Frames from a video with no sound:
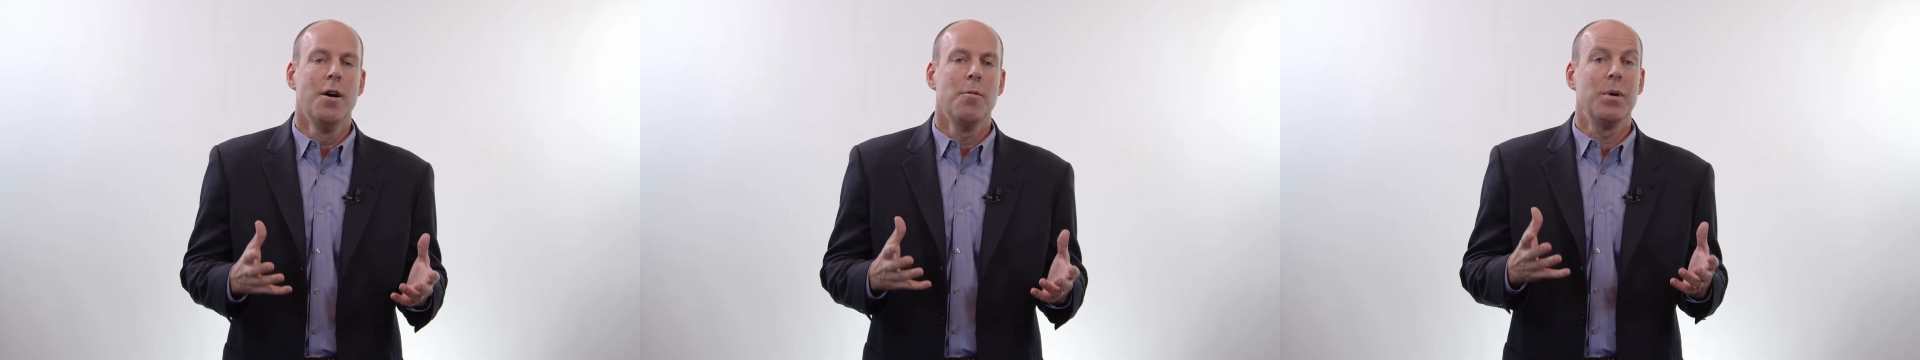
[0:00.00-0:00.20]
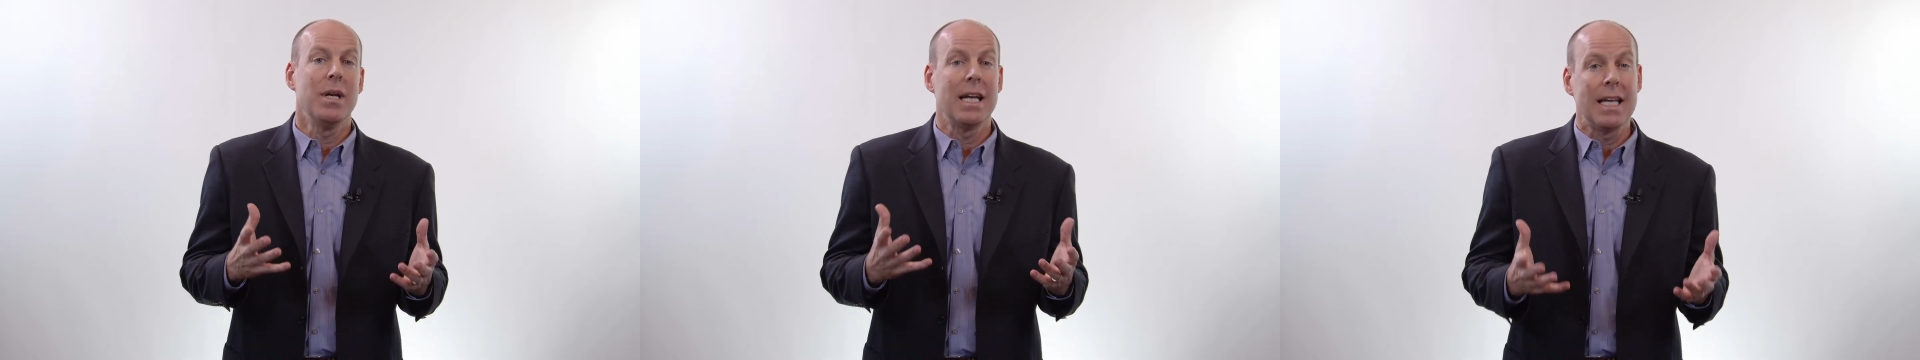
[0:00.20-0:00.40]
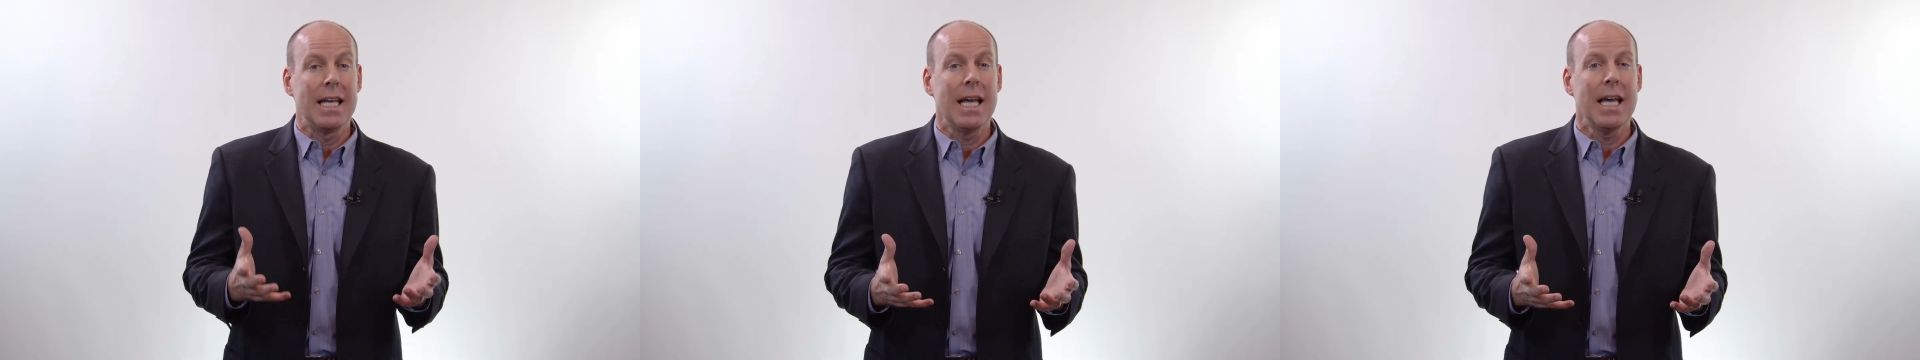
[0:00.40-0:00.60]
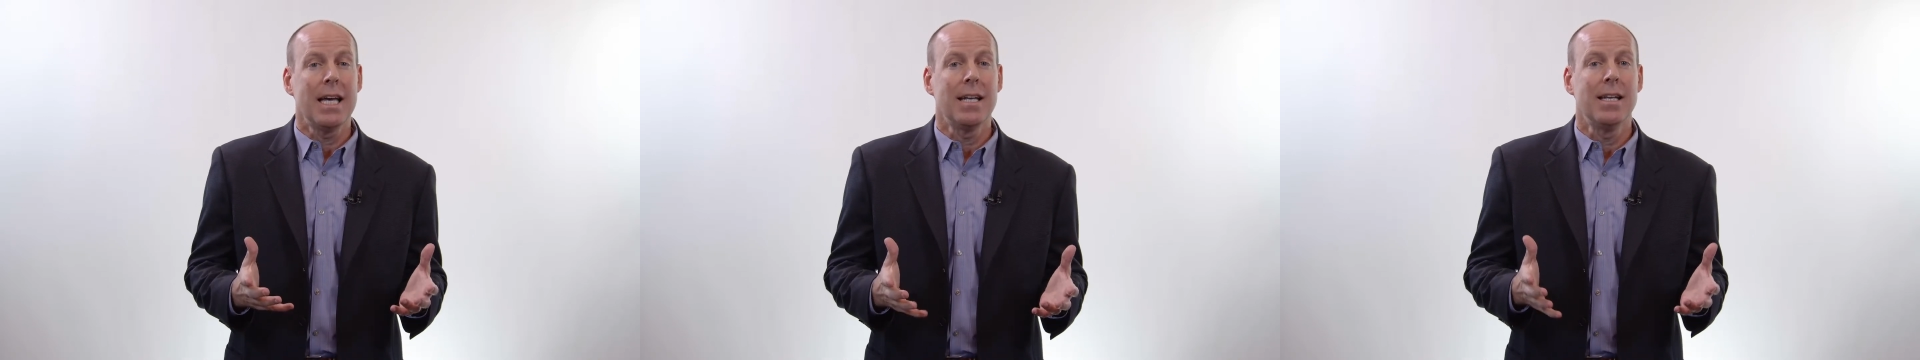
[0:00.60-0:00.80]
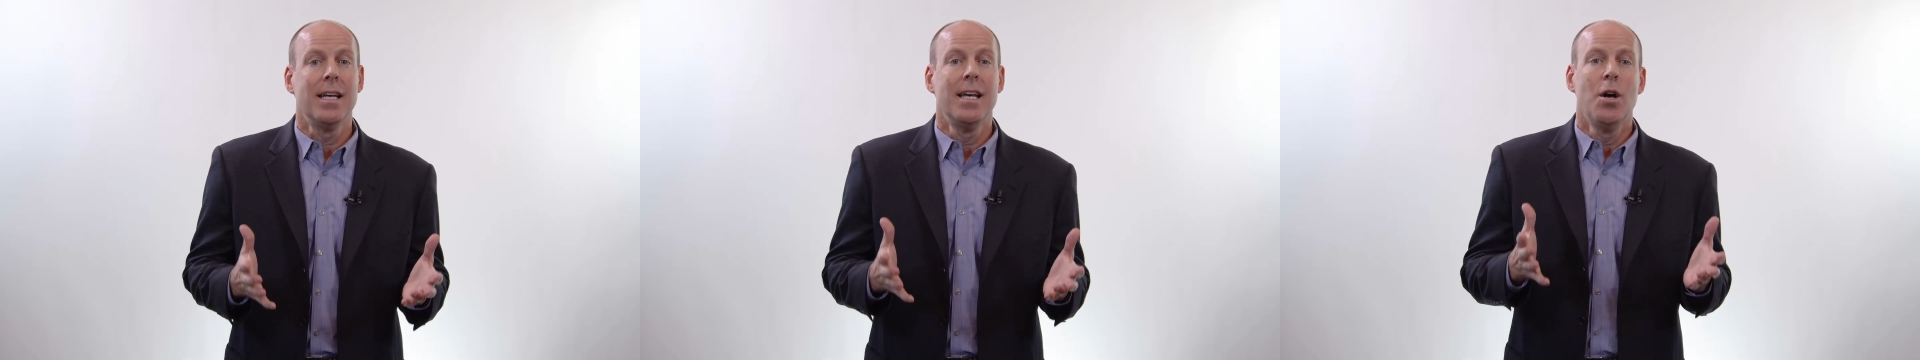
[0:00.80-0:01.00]
But
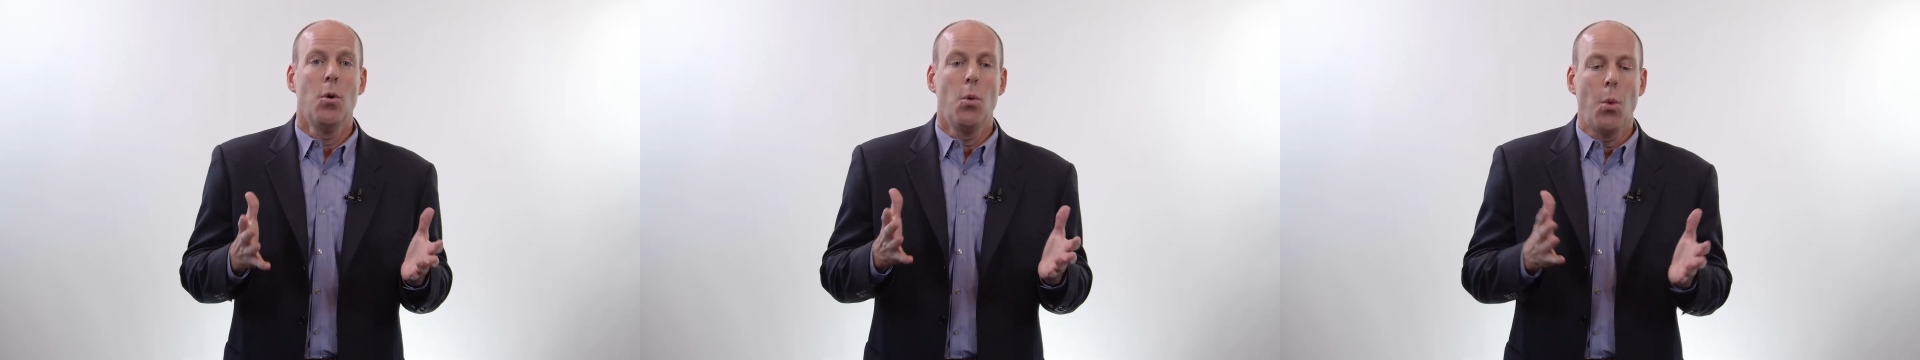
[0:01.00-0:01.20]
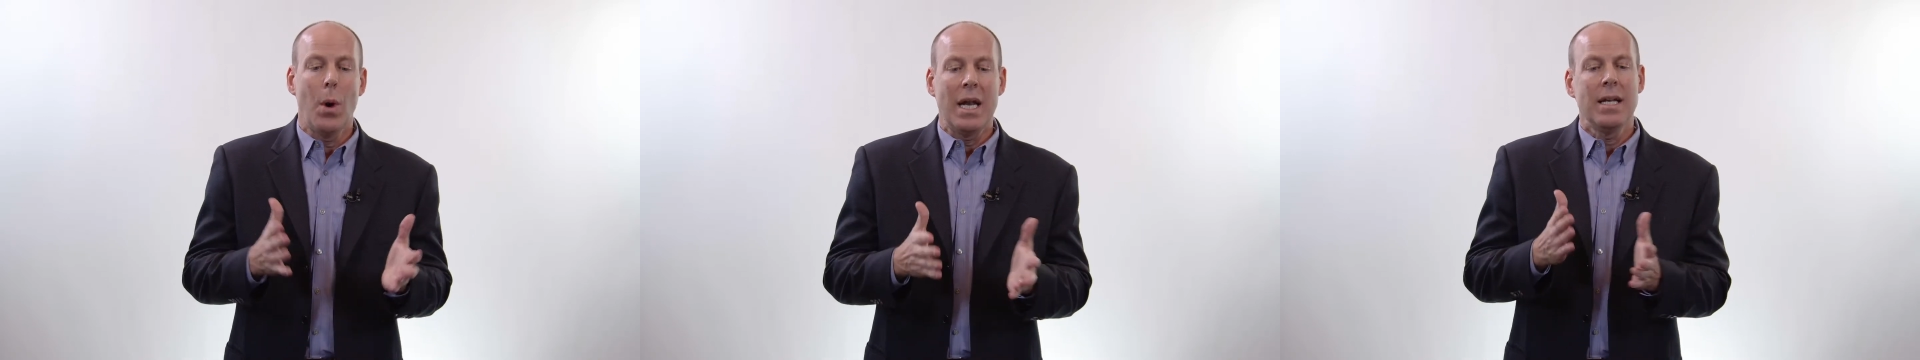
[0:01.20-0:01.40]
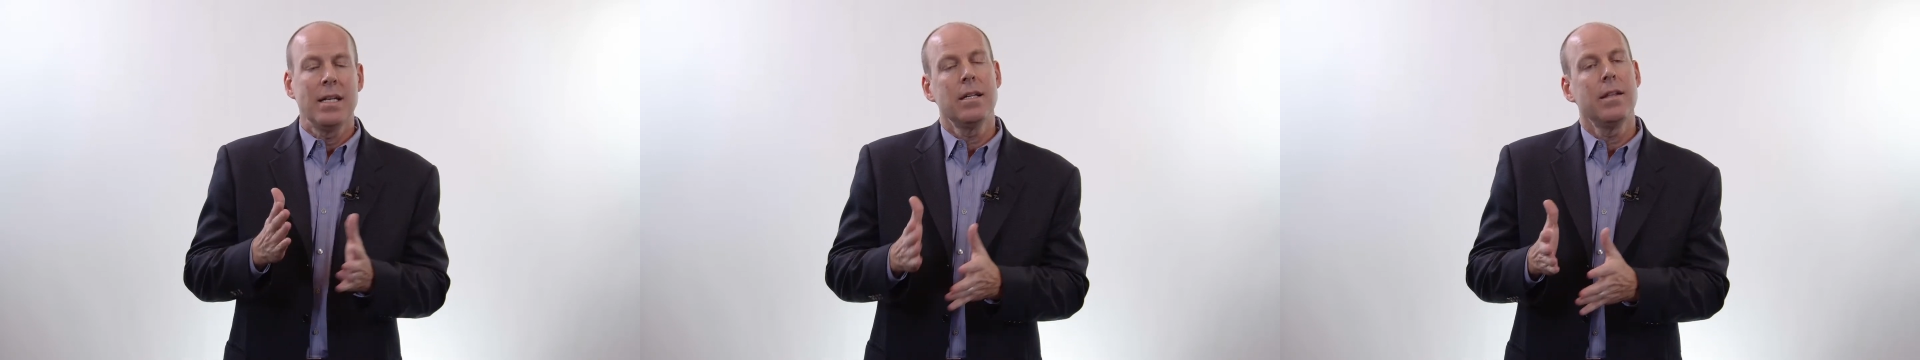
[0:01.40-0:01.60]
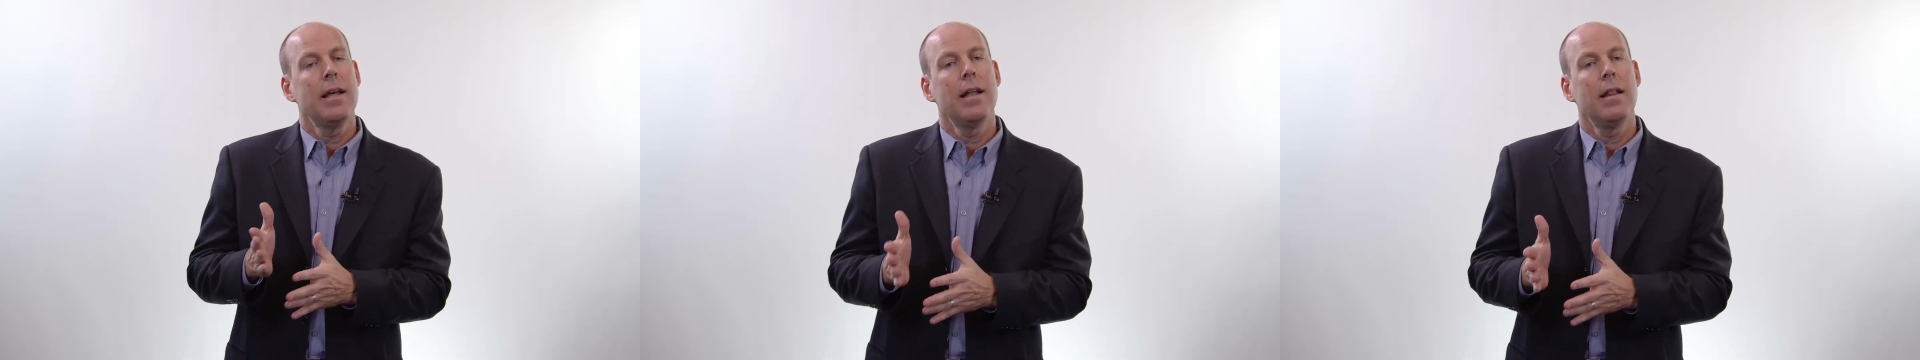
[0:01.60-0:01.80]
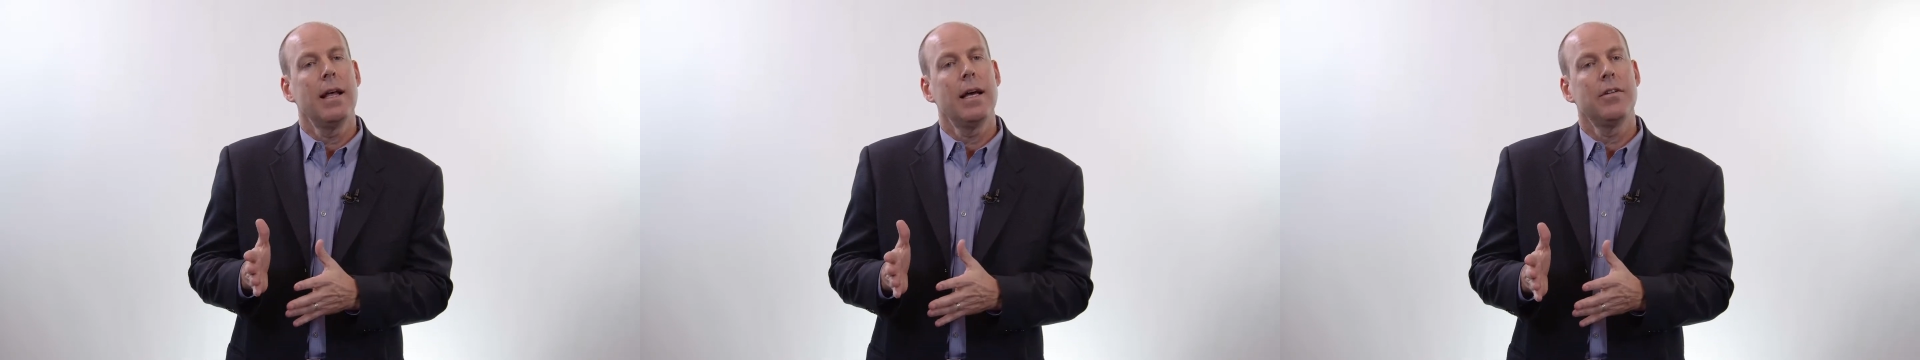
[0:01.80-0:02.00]
again, waiting till
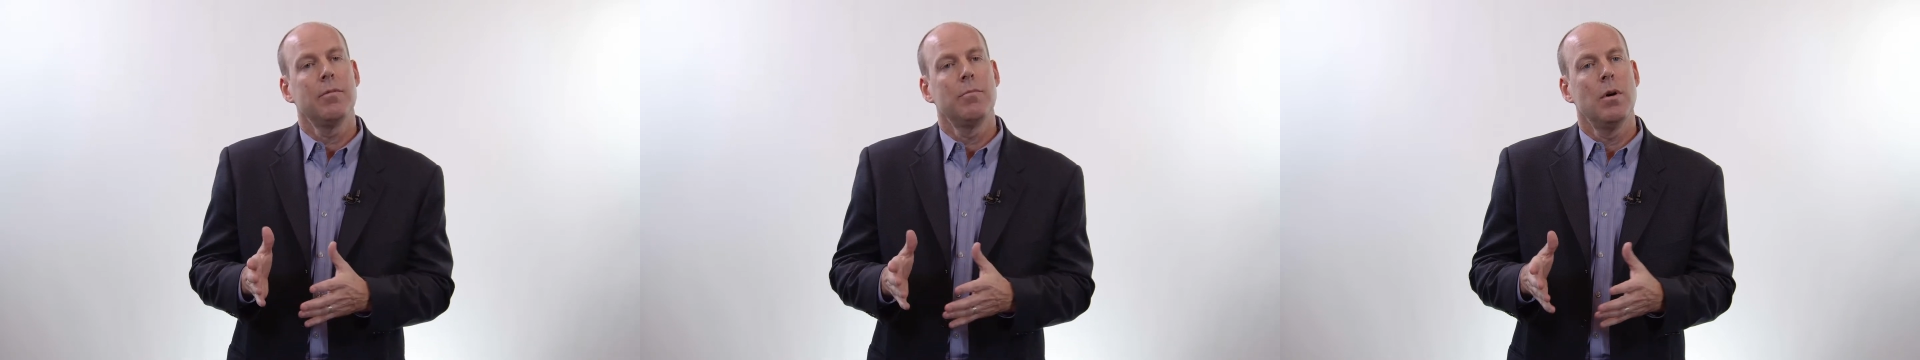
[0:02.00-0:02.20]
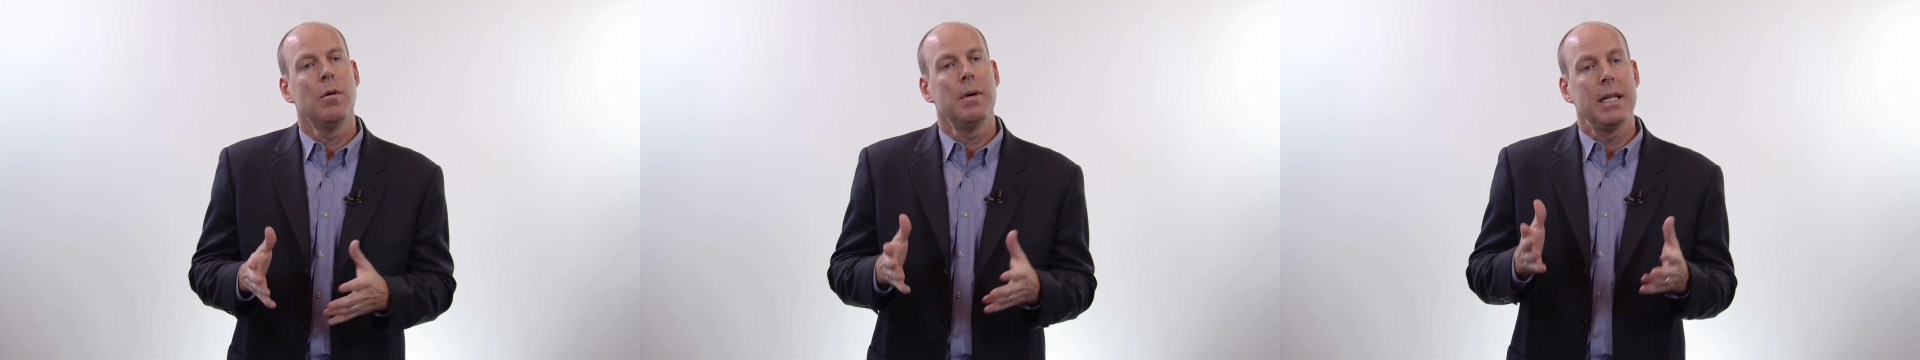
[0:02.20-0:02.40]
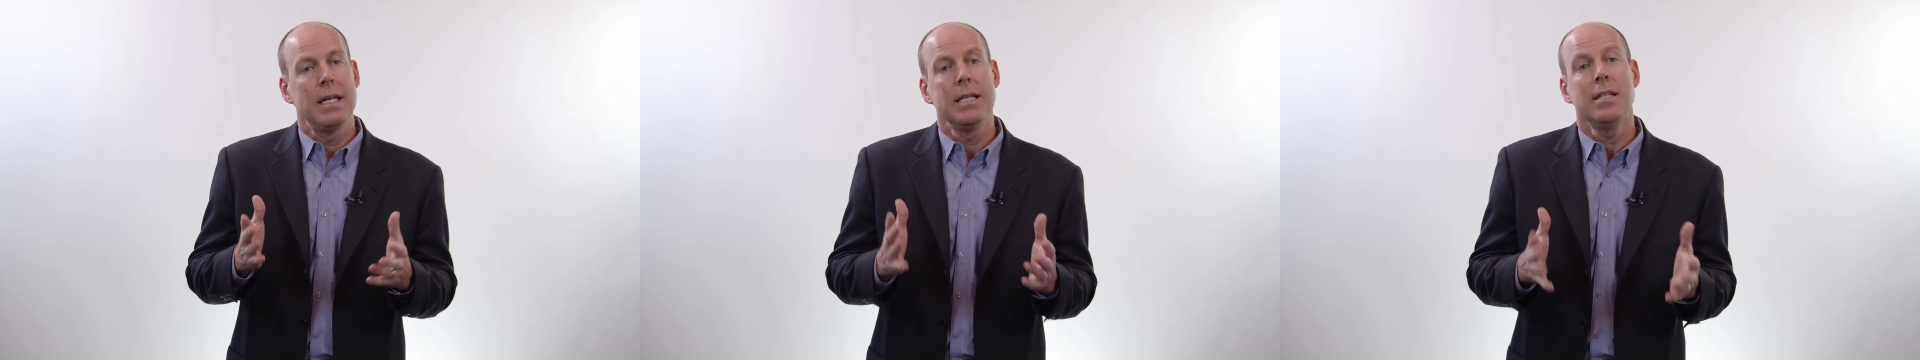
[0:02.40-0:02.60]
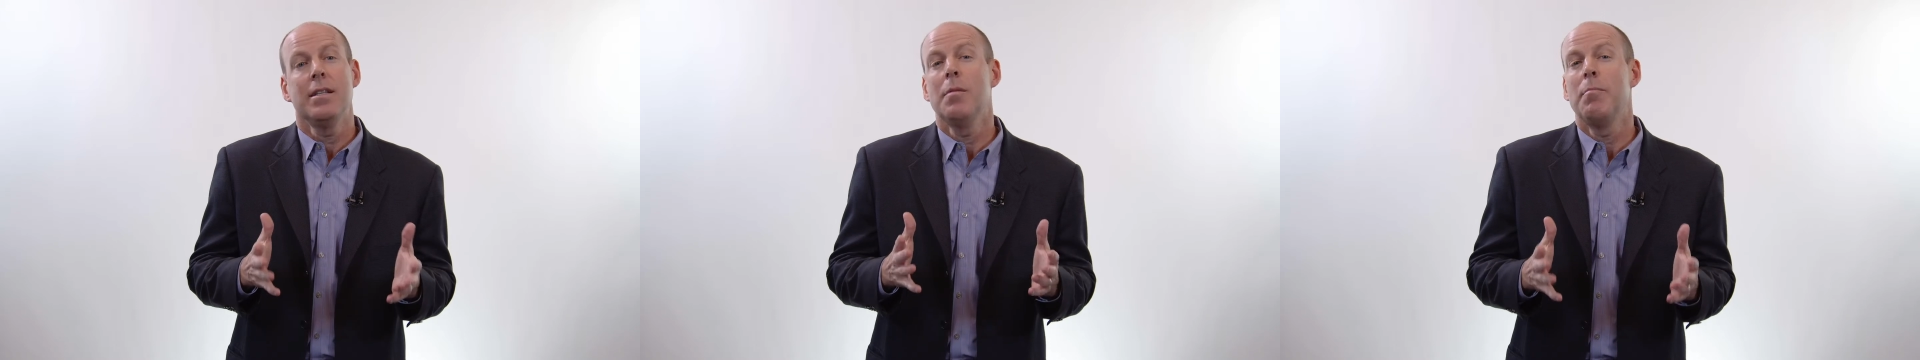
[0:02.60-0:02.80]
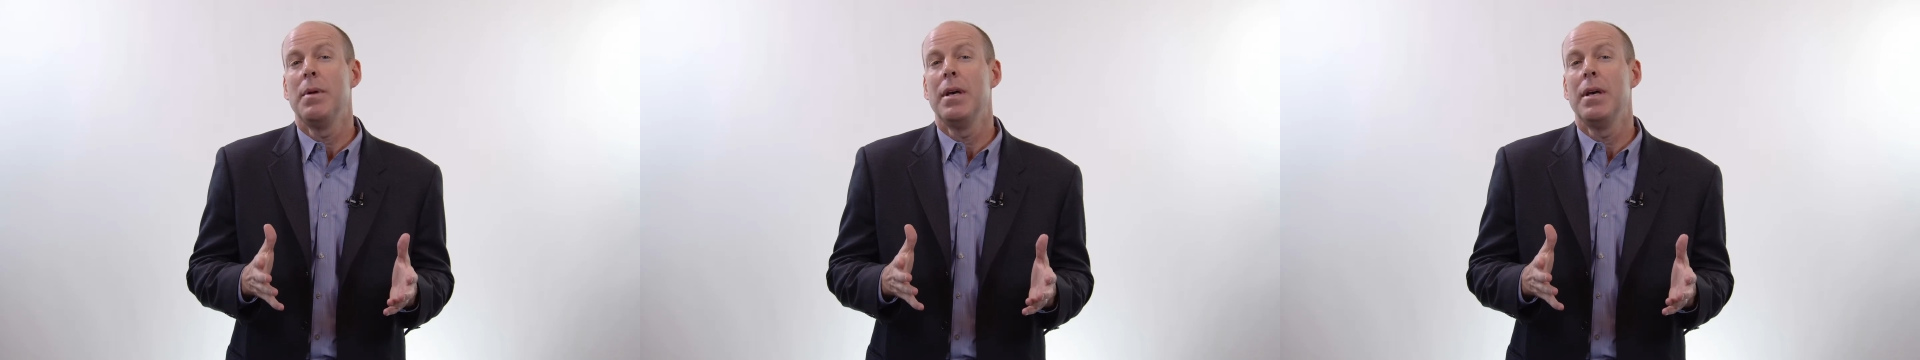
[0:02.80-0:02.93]
that last moment is